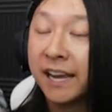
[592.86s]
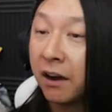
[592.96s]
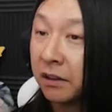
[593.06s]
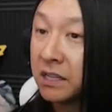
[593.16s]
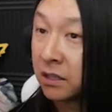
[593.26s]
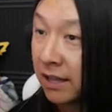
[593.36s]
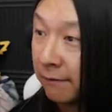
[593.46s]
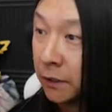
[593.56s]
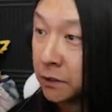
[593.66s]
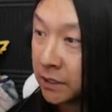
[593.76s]
get on these
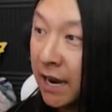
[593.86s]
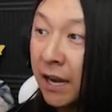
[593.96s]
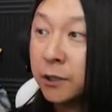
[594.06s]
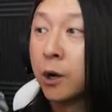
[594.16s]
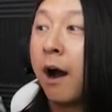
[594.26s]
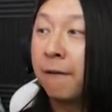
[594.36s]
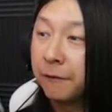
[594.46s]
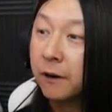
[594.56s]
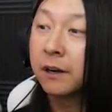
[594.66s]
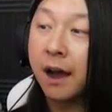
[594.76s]
levels. So I'm
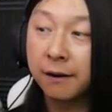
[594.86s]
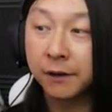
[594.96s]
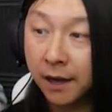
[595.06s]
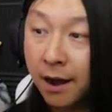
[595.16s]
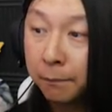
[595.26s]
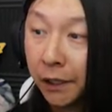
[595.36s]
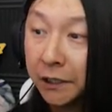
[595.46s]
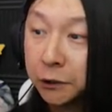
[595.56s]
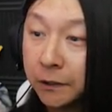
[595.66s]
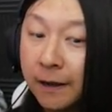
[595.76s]
feeling kind of
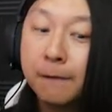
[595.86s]
accomplished.